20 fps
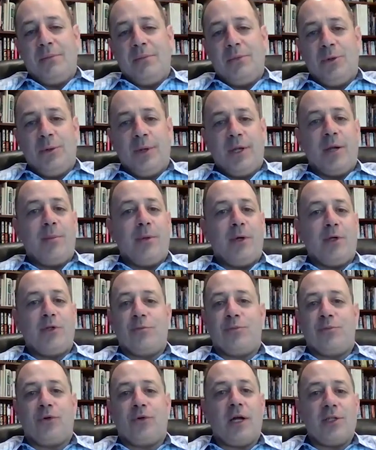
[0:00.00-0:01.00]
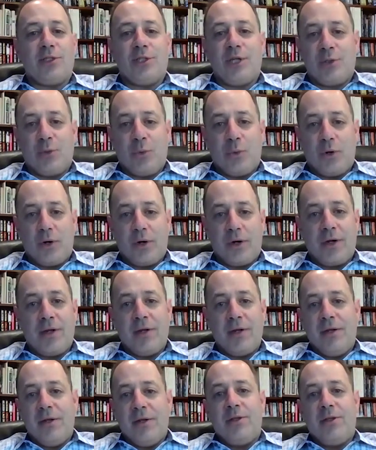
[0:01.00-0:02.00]
doing a bunch of project work,
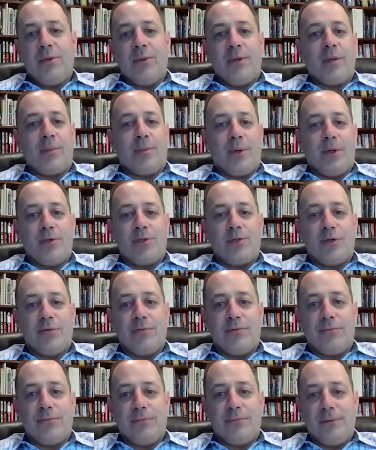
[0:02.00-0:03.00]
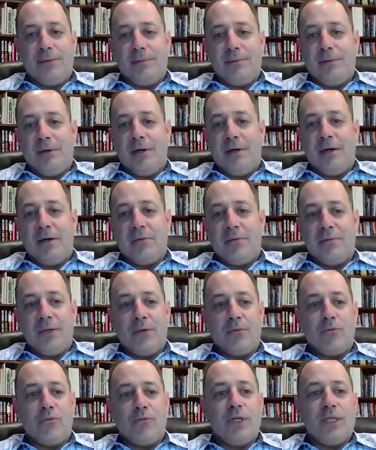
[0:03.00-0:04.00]
doing a bunch of
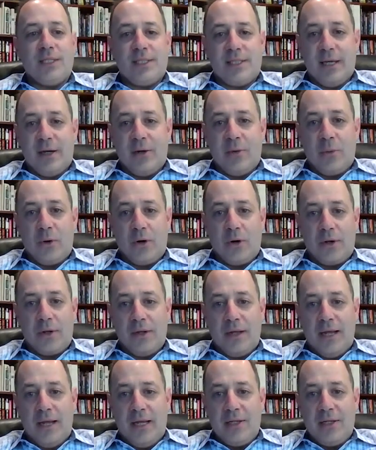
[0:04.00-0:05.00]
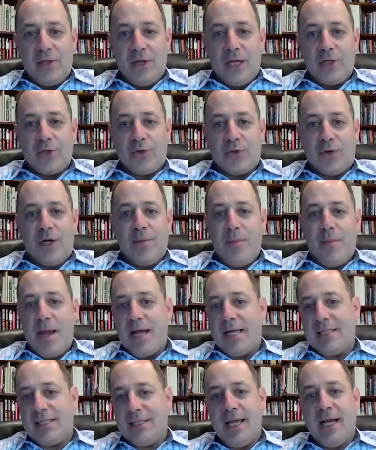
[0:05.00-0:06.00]
resale work, and trying to
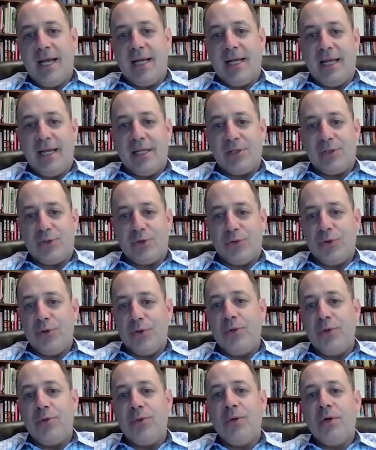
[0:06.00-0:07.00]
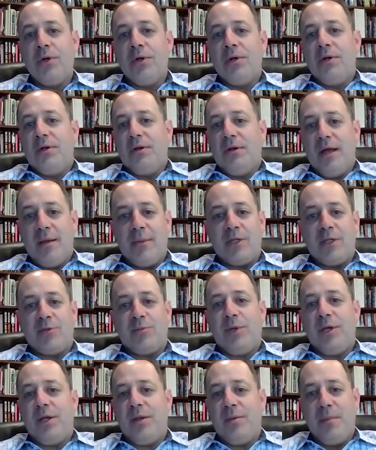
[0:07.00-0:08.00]
mask that as true
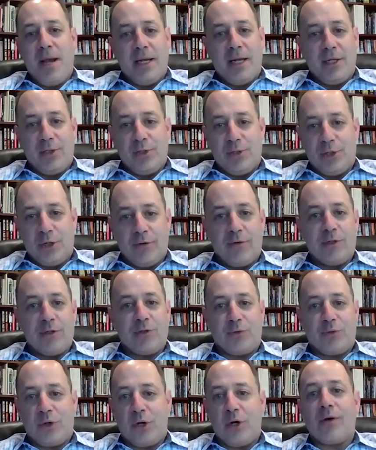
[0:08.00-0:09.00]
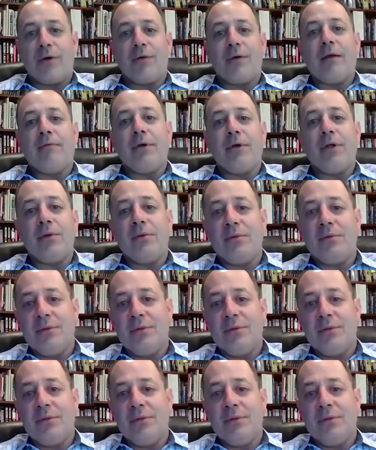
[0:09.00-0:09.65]
MSP managed service recurring revenue.